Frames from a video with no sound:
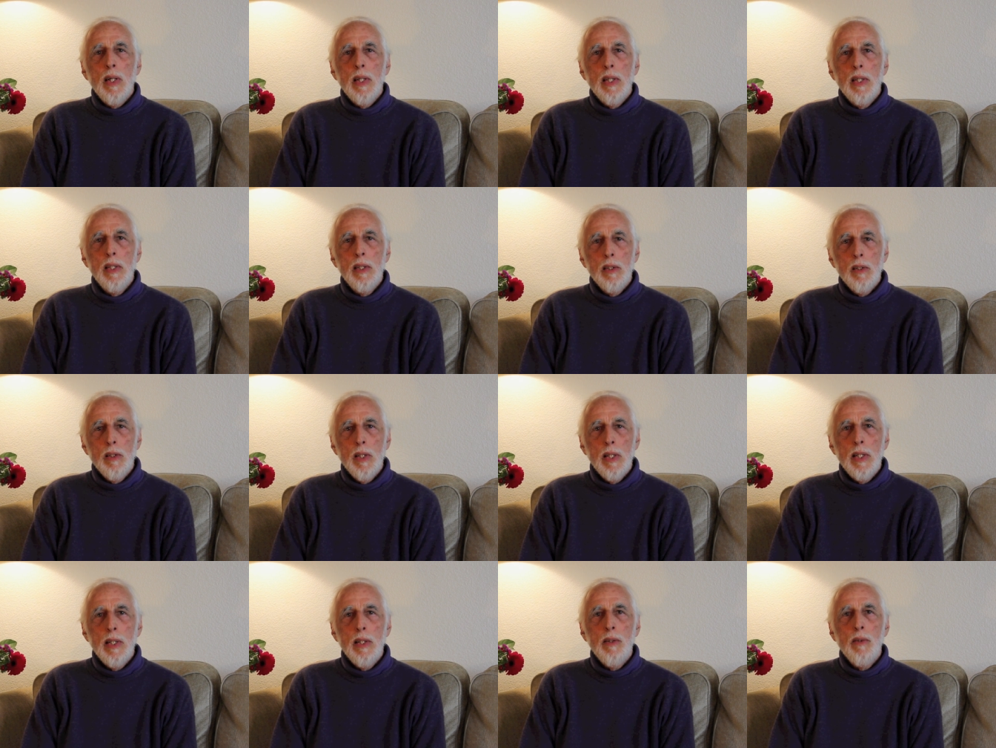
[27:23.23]

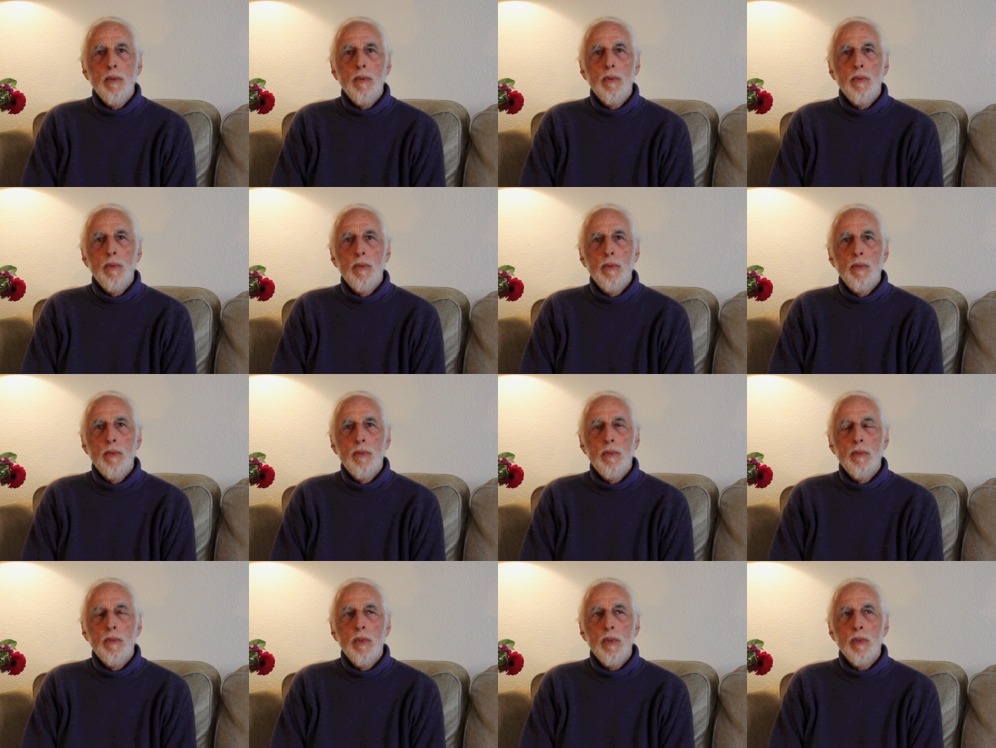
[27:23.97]

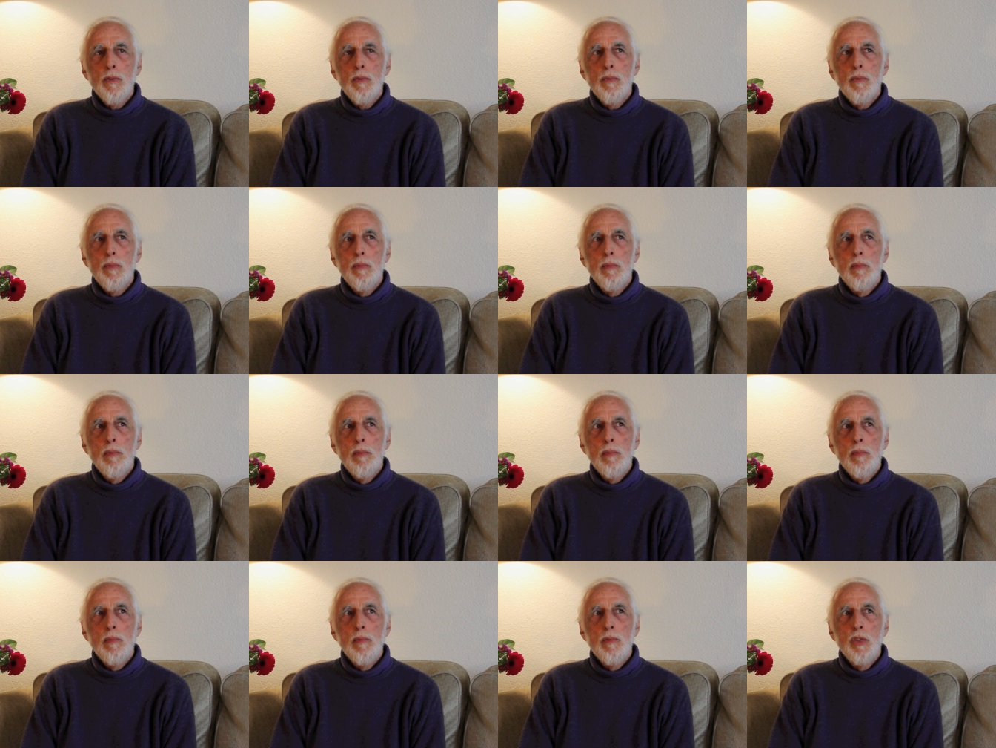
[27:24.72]
healings, just
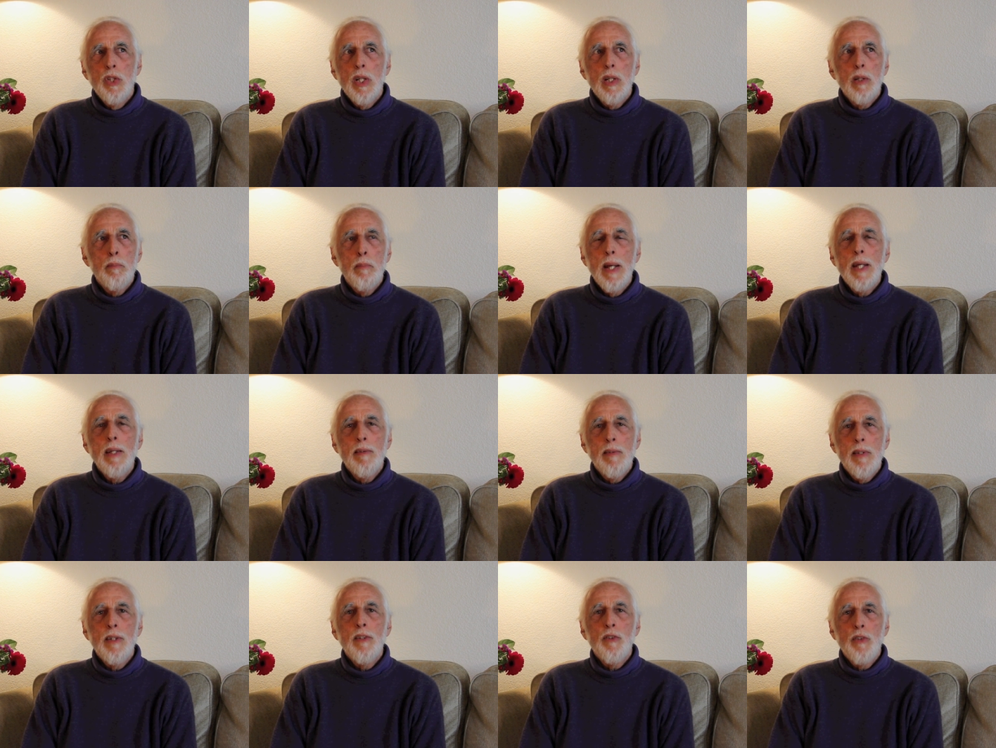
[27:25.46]
she could
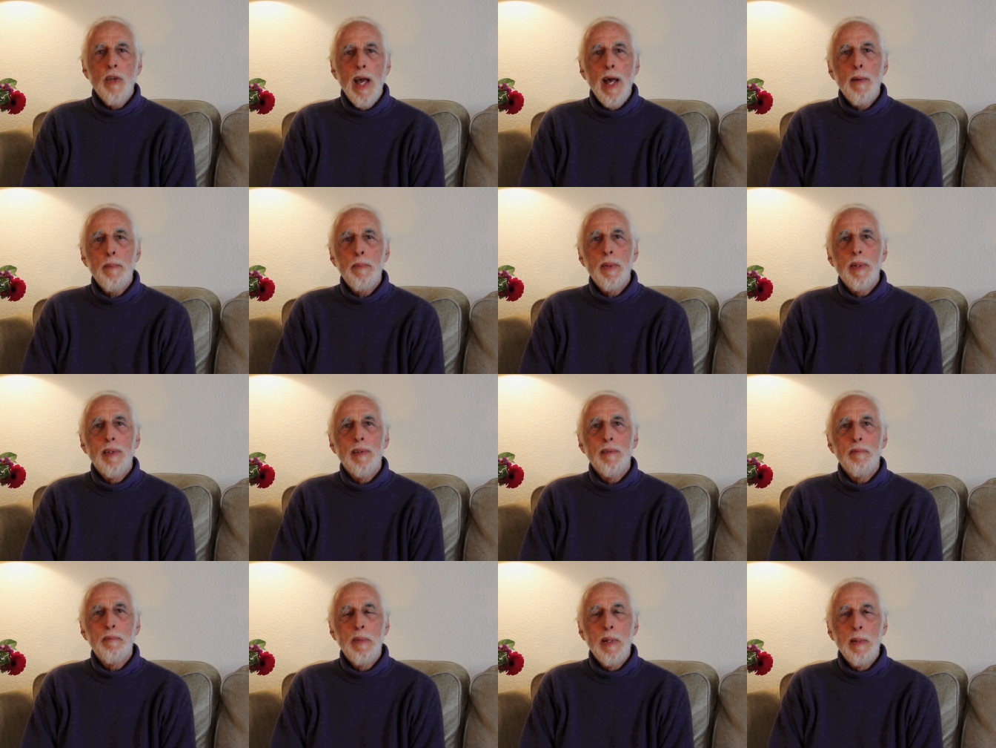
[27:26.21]
make things happen.
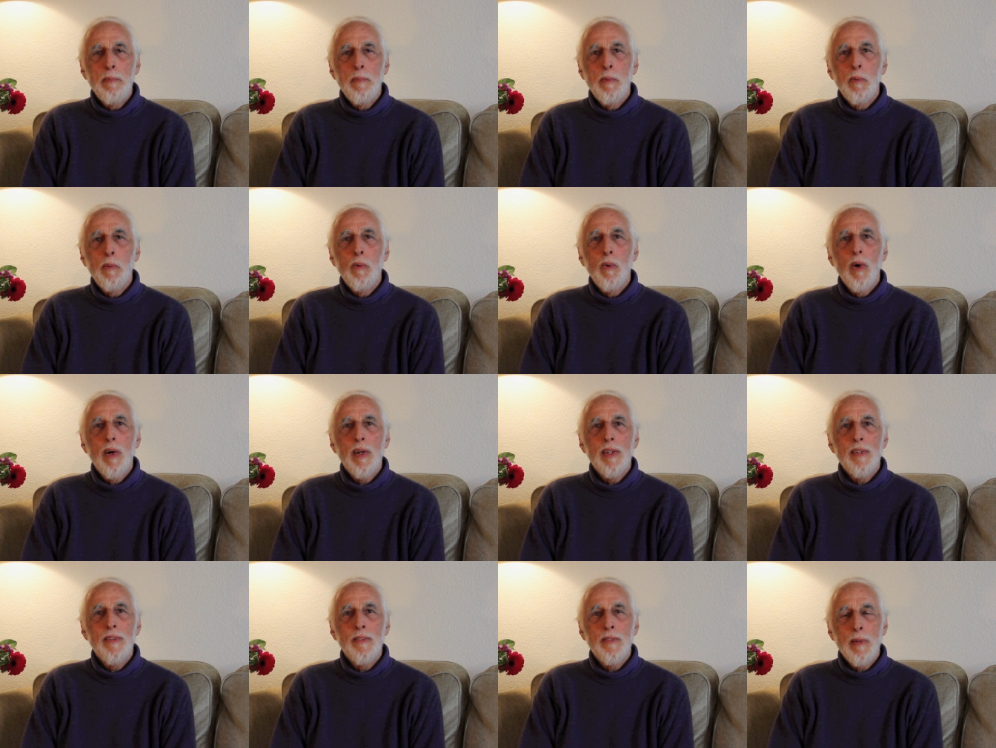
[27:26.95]
If people
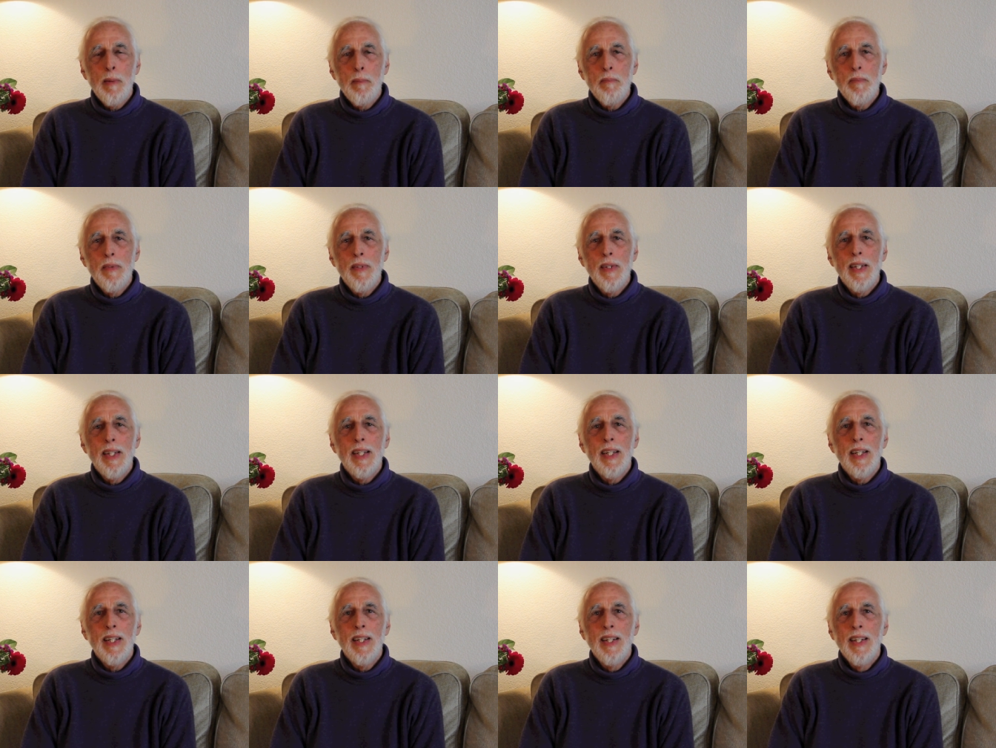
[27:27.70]
wanted
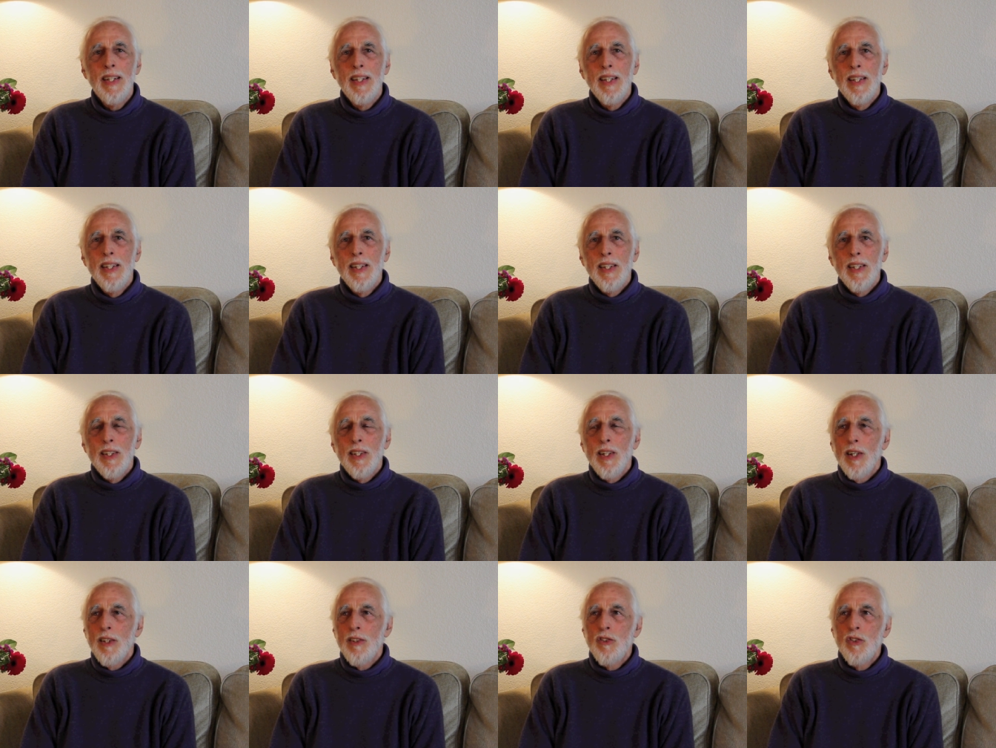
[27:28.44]
something,
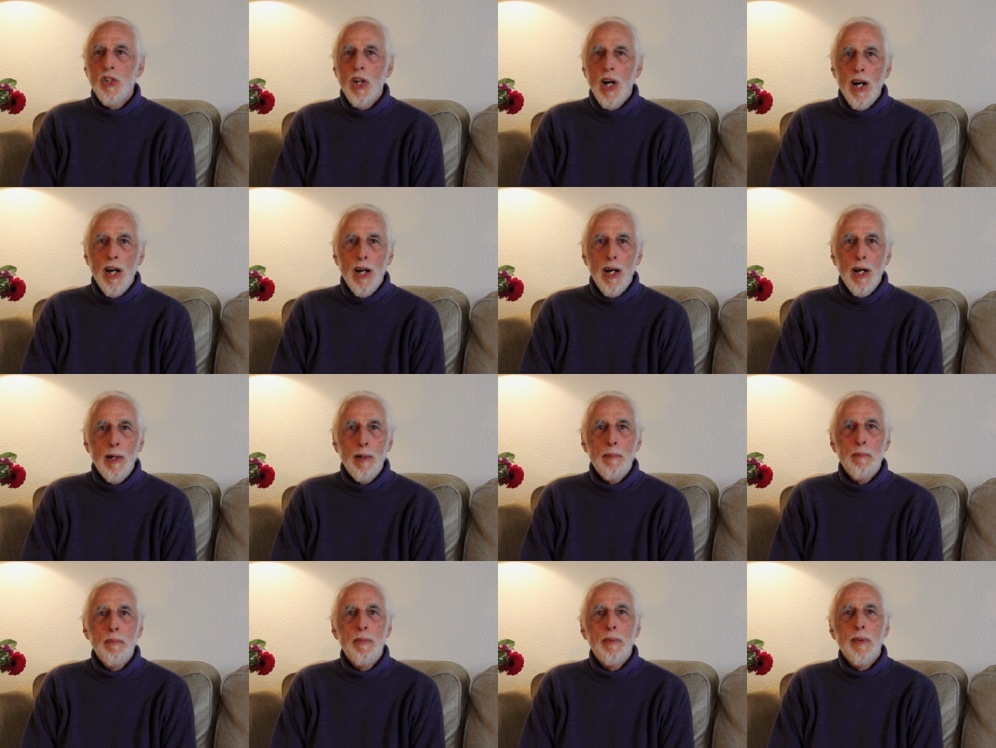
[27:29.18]
a
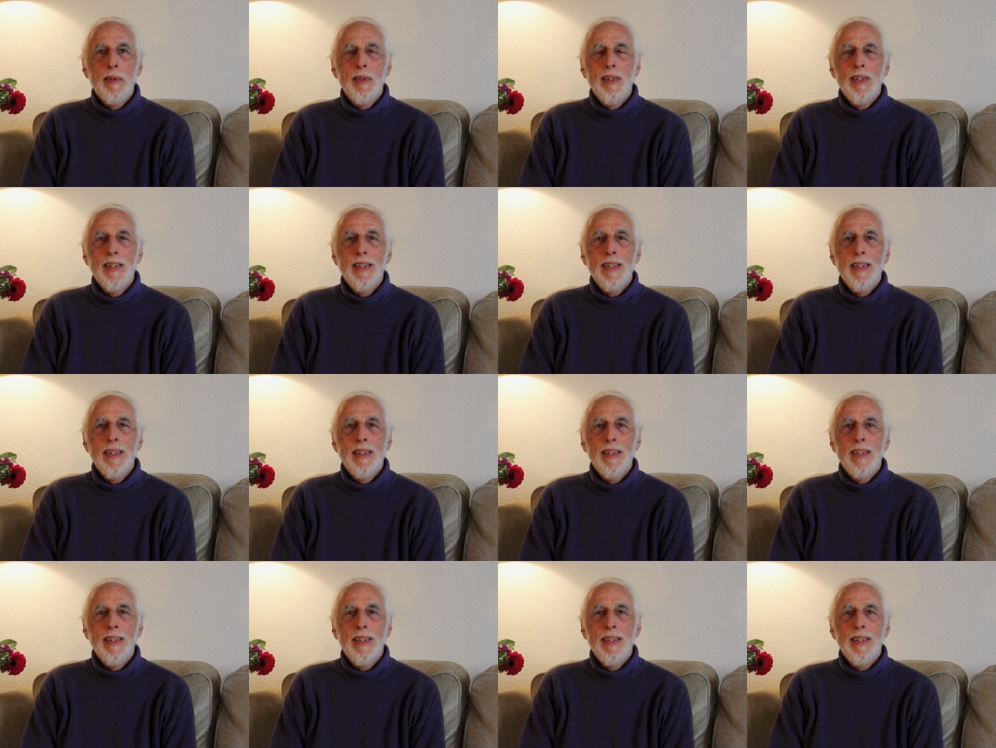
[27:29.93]
job,